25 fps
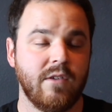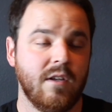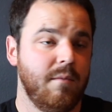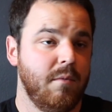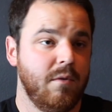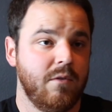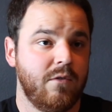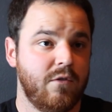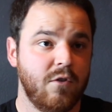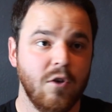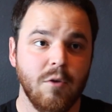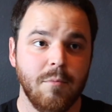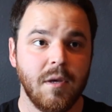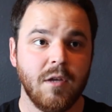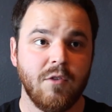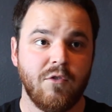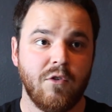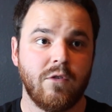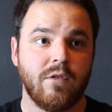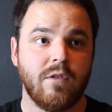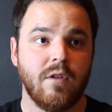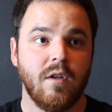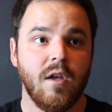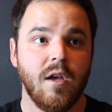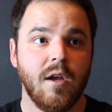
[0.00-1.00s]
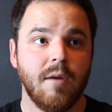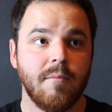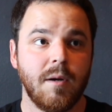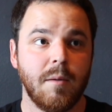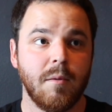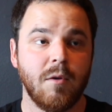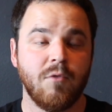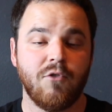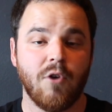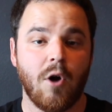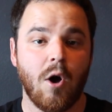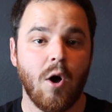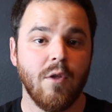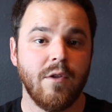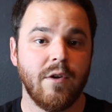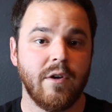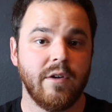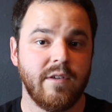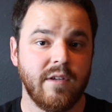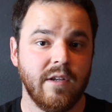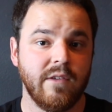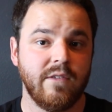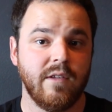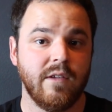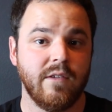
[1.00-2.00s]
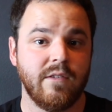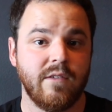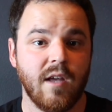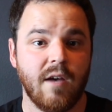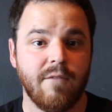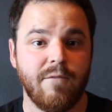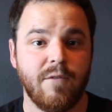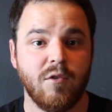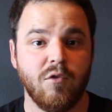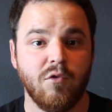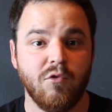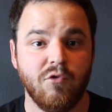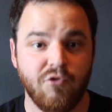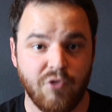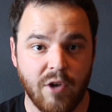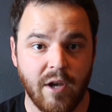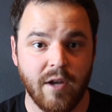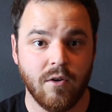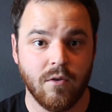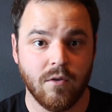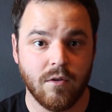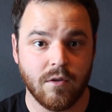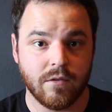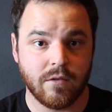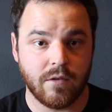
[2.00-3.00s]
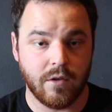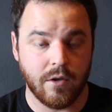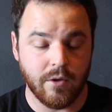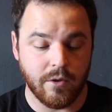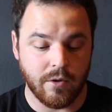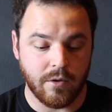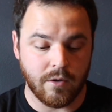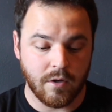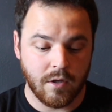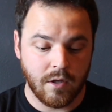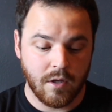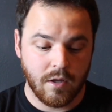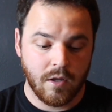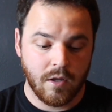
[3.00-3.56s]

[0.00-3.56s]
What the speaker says: and I'm assuming just pretty much all their Disney stuff in general too.